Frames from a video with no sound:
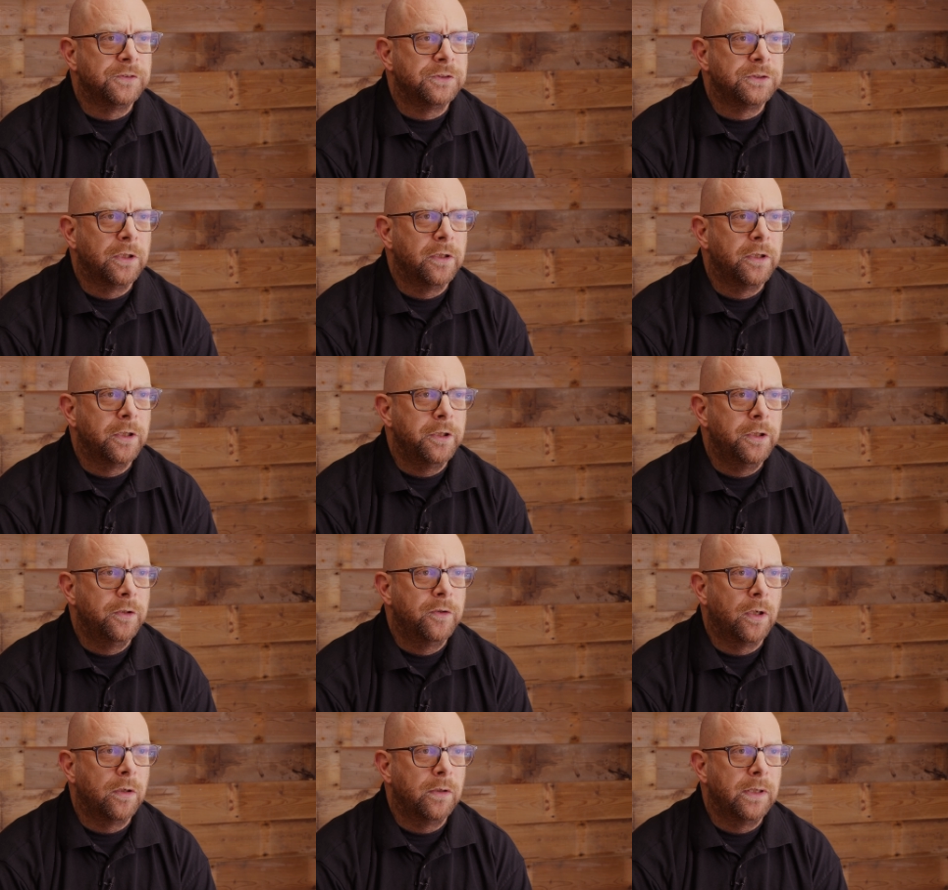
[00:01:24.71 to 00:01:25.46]
so that
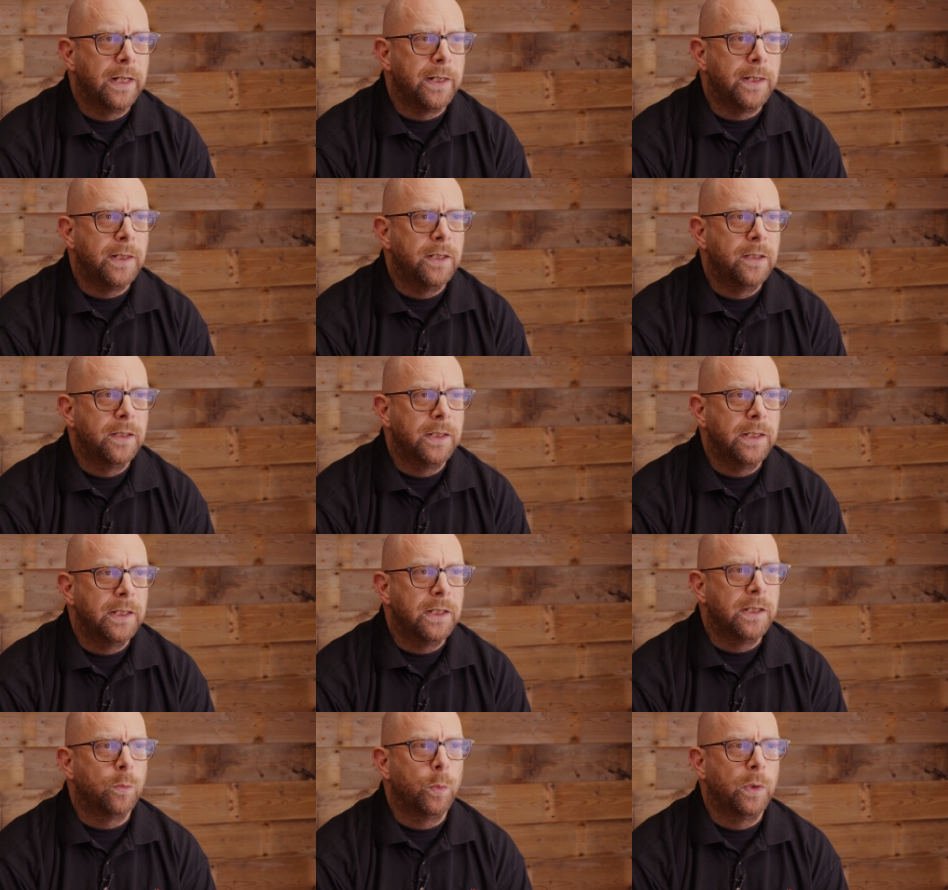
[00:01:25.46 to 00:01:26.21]
you don't get it in the
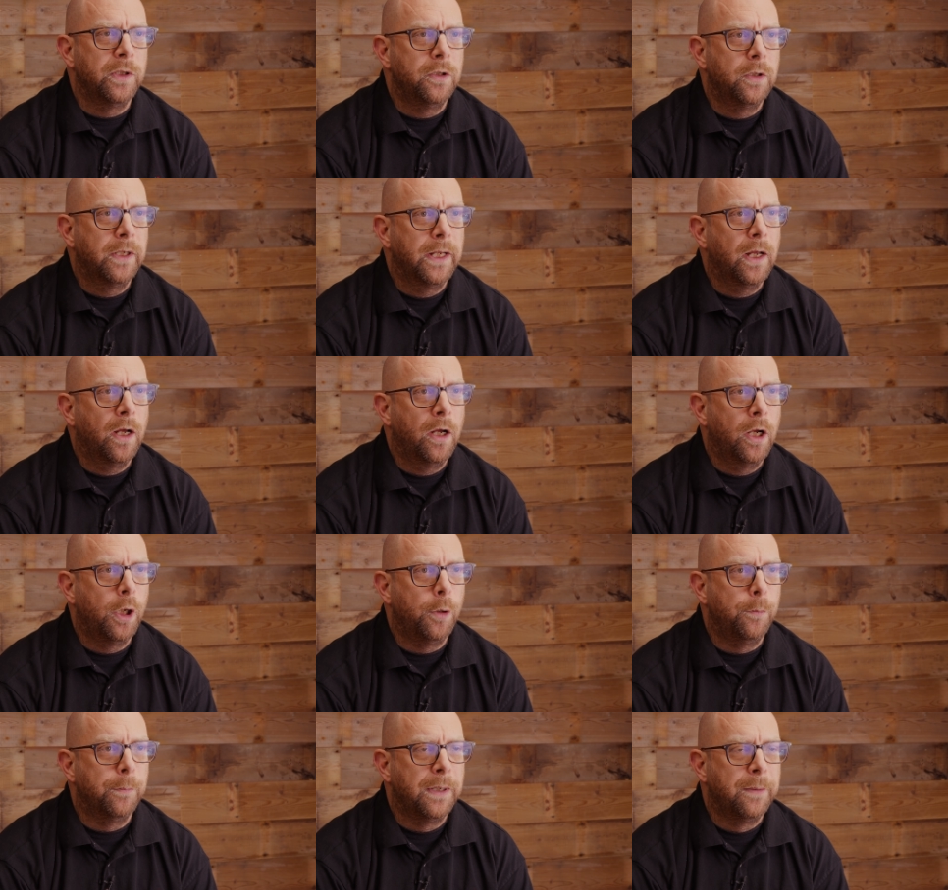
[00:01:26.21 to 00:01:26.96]
ear when you get
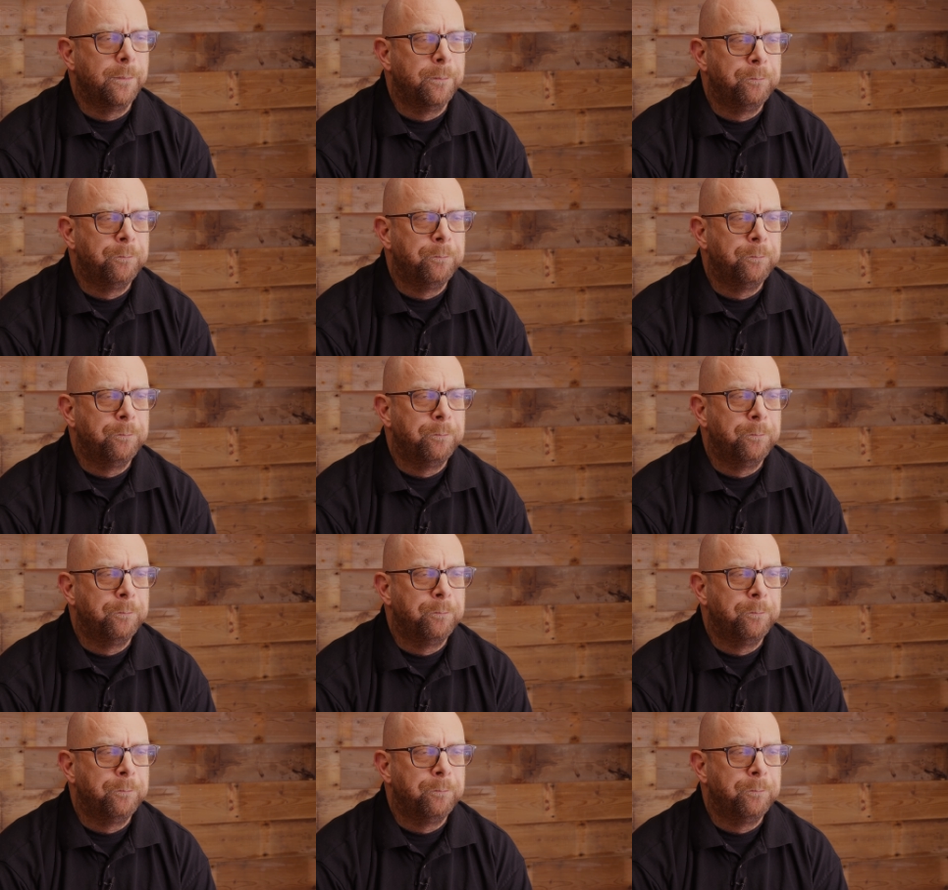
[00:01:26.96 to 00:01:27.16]
home.